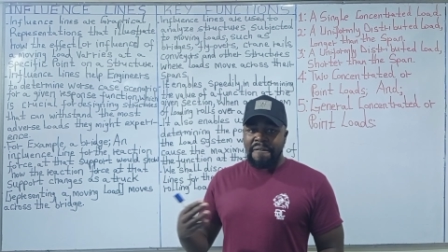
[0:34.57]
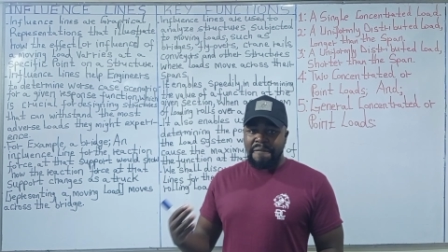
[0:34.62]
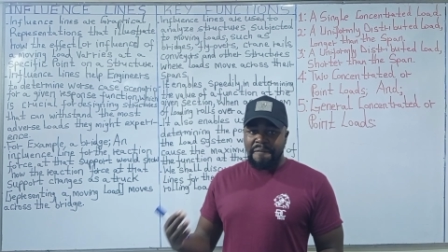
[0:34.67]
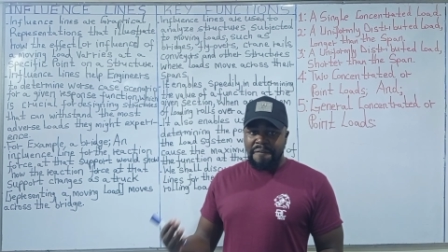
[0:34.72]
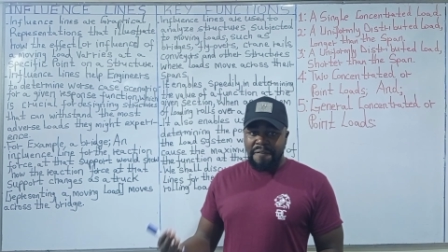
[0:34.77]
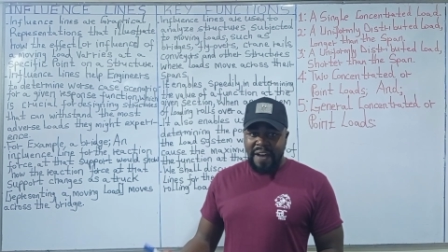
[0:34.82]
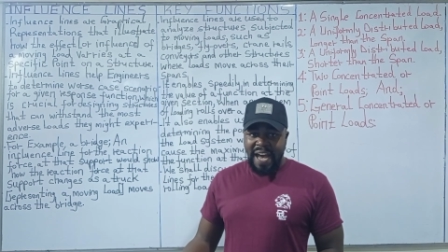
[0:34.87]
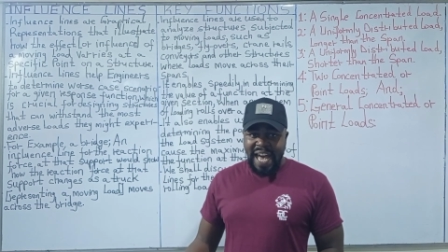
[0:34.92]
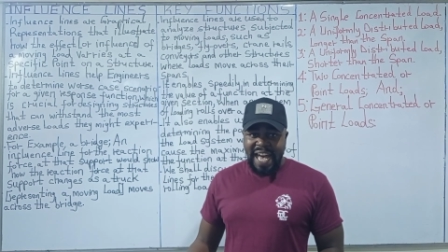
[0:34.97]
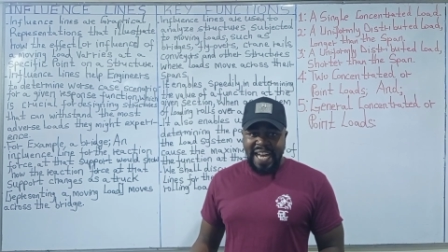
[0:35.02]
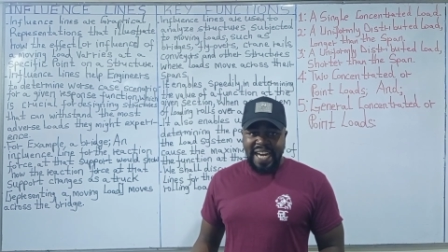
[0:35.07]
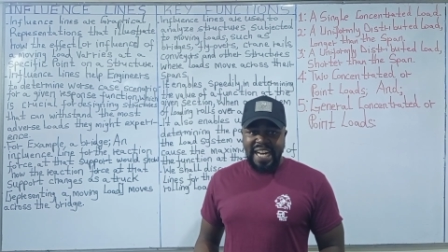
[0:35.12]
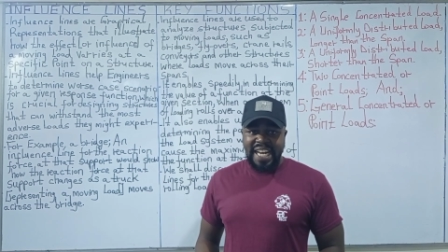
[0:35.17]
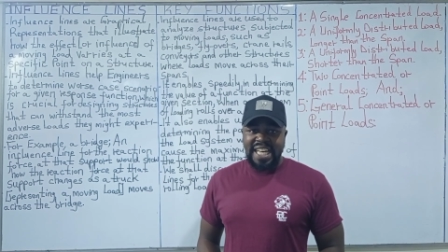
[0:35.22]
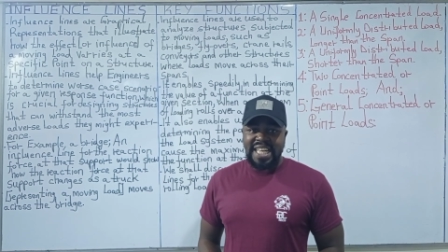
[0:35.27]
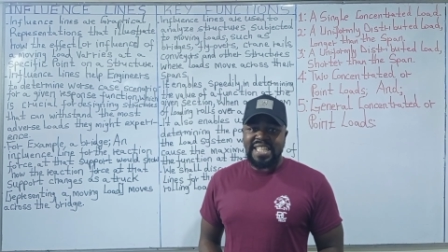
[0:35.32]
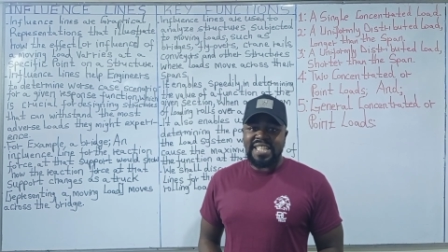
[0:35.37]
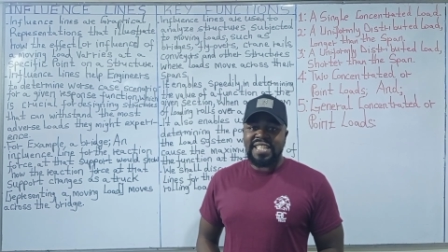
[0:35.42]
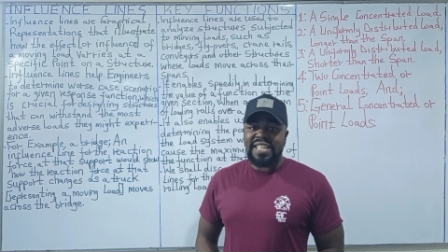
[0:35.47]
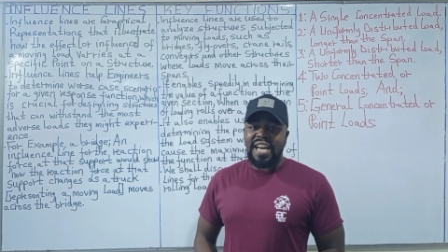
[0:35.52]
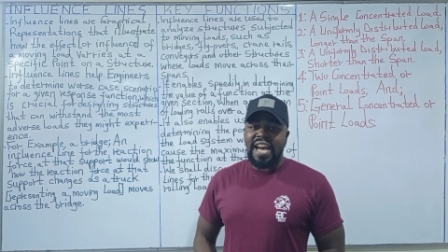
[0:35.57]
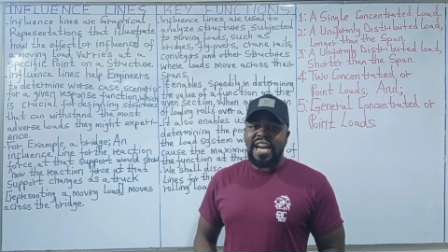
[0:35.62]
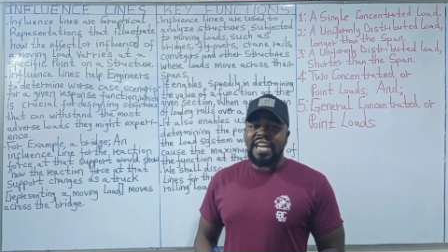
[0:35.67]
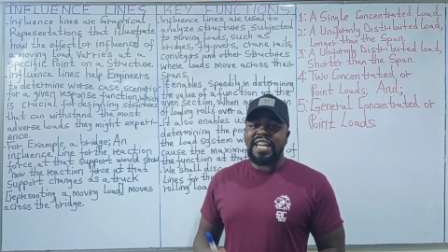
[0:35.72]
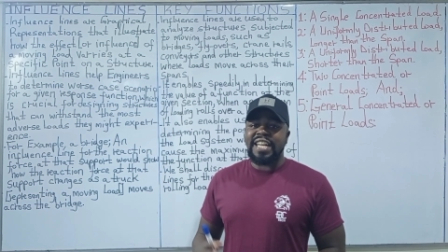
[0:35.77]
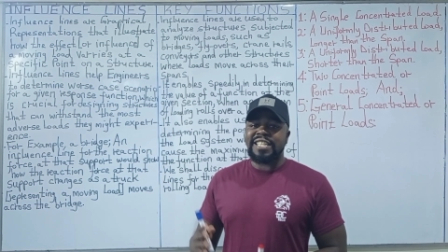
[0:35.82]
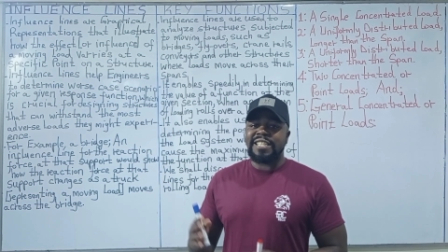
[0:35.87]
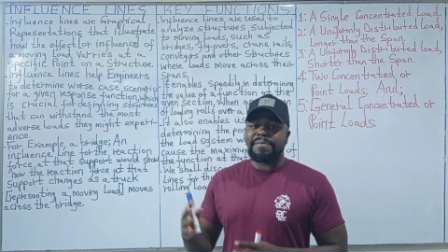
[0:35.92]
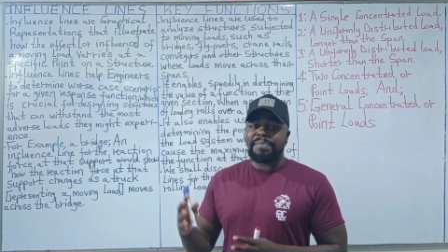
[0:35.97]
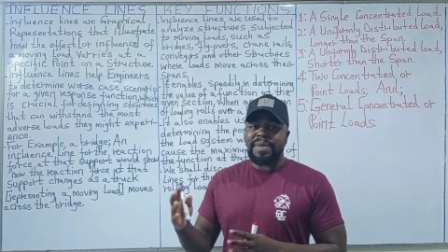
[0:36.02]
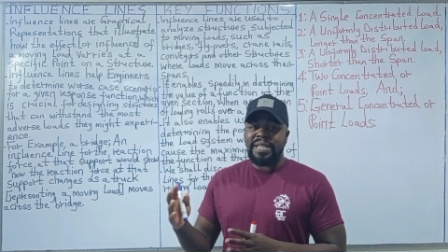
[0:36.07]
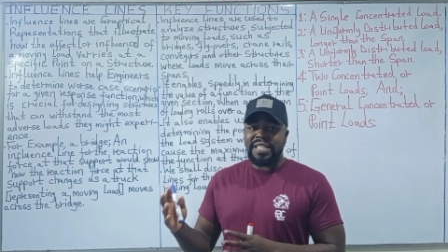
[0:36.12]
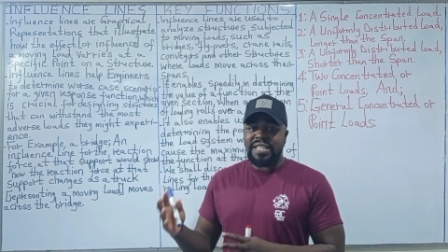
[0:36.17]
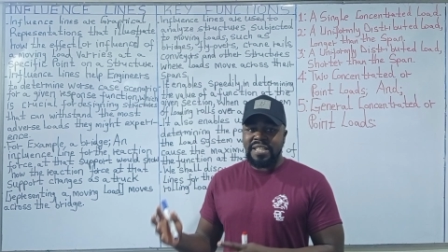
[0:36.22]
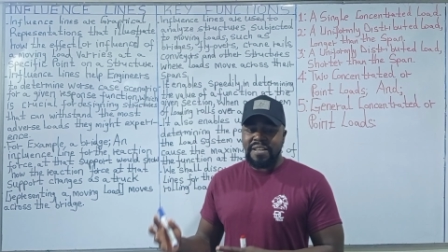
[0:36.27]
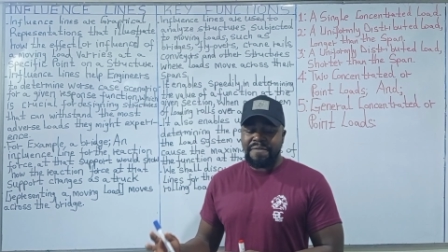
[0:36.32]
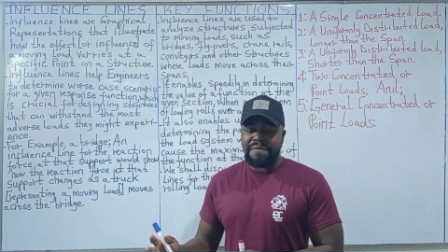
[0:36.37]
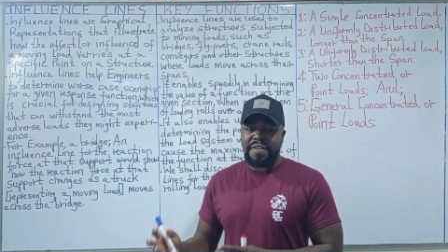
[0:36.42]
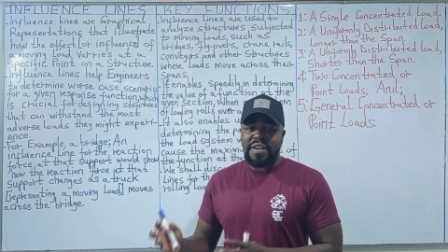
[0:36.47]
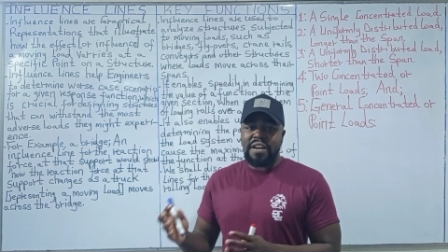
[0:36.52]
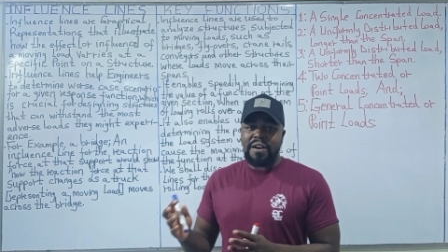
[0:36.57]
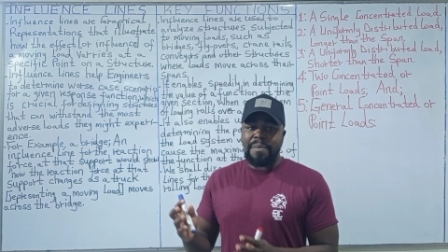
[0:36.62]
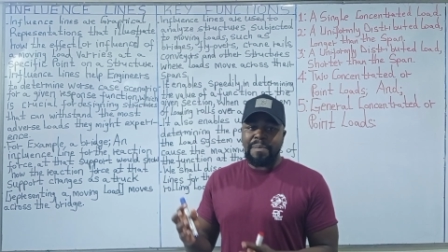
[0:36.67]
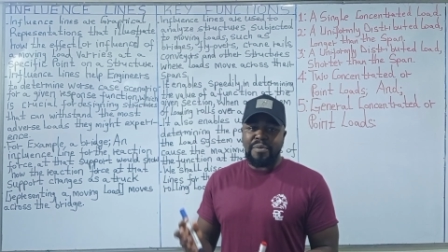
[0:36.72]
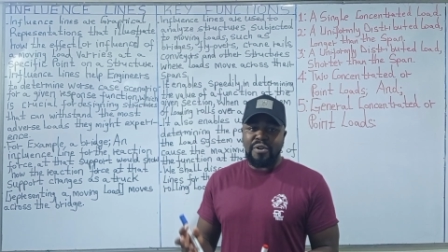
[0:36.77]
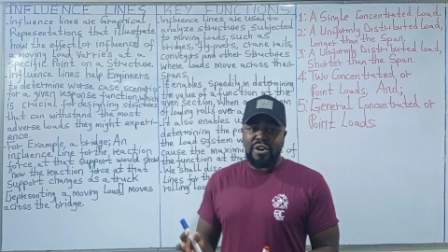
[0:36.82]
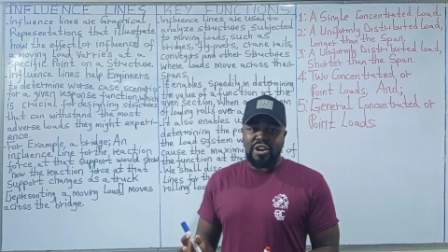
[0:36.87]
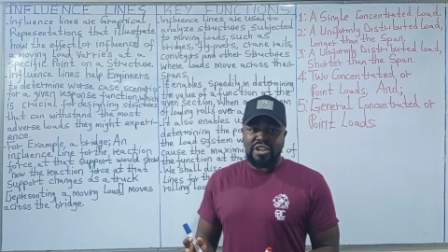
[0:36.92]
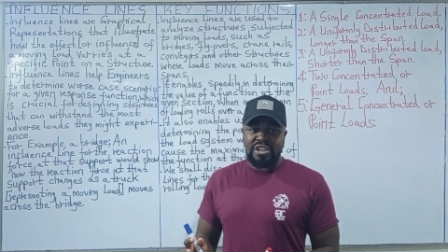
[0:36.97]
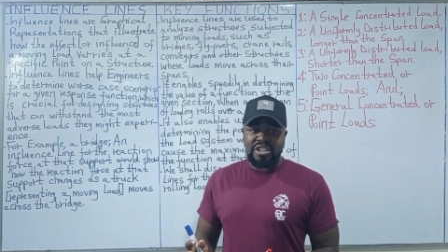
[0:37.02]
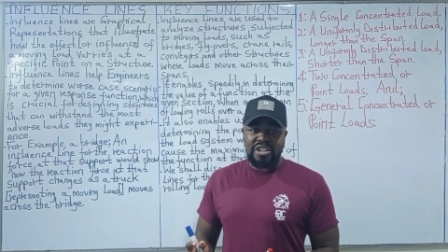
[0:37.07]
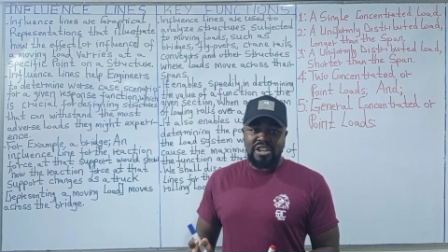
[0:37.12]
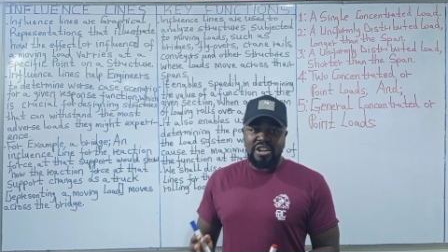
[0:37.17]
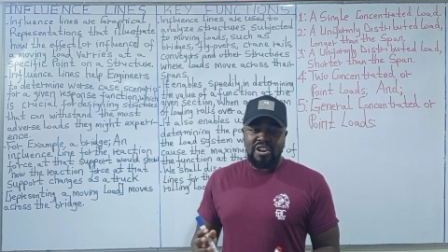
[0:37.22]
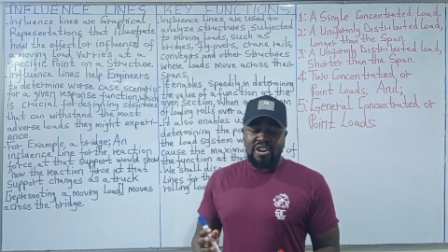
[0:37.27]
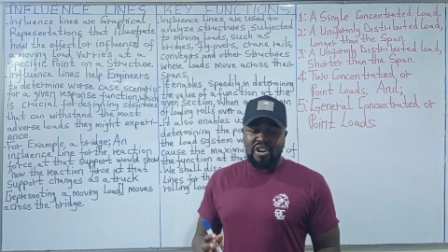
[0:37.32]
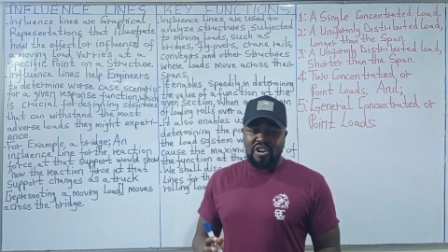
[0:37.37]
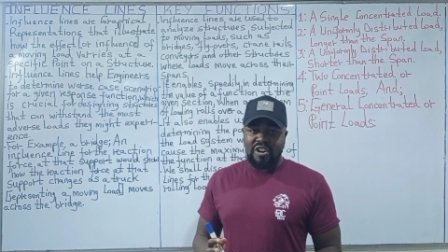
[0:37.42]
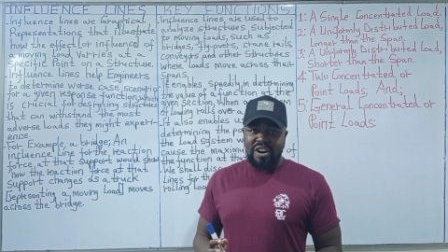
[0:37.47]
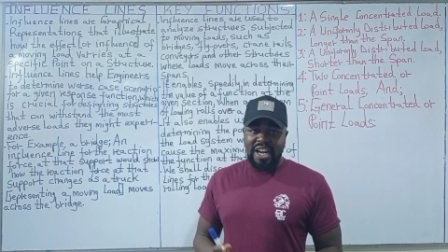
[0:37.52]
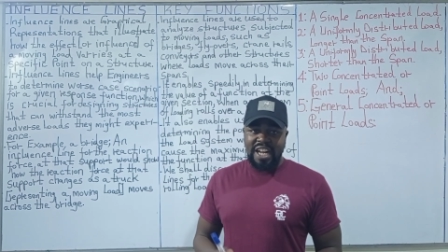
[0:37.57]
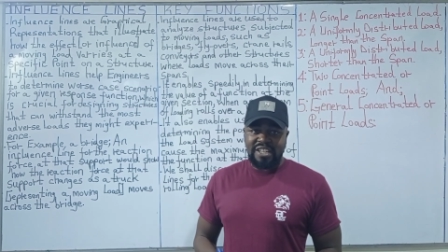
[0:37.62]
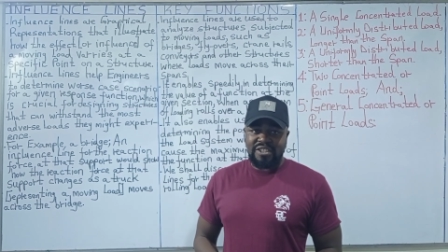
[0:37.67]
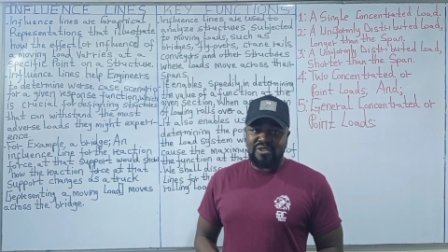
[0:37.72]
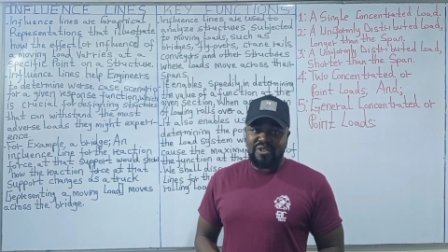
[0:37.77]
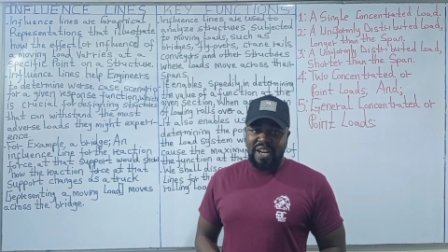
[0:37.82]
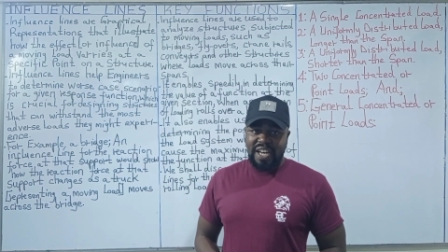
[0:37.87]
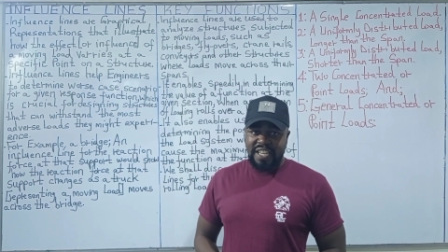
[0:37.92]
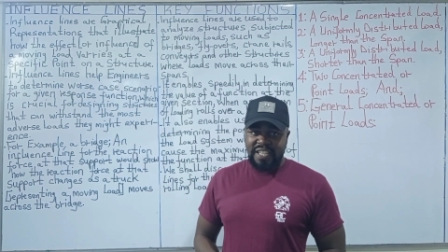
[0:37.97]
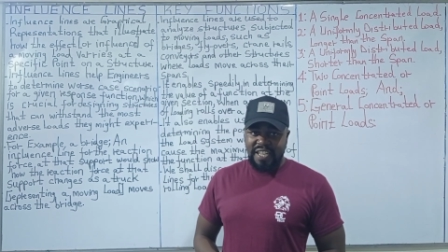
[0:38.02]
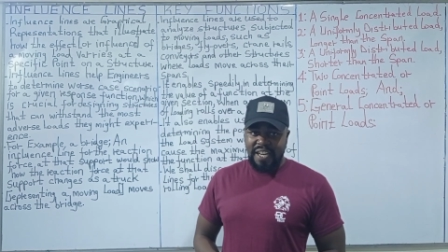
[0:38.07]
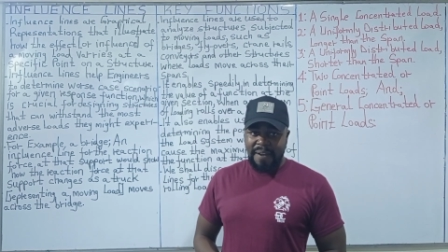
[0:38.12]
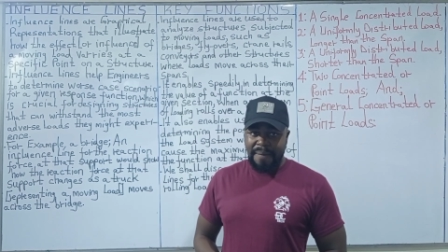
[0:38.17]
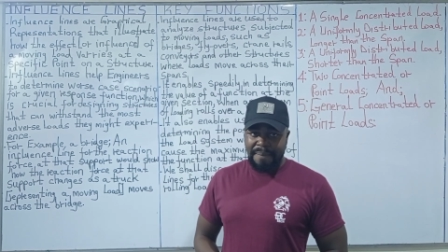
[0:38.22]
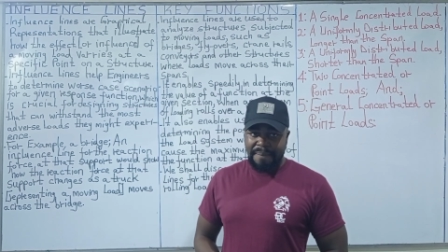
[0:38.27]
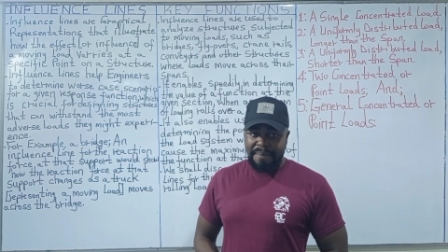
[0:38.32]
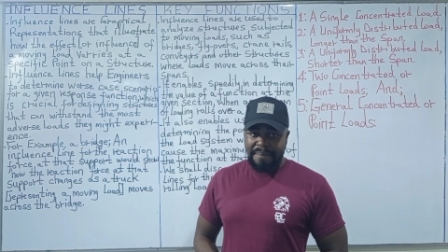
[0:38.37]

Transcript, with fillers: varies at a specific point on a structure.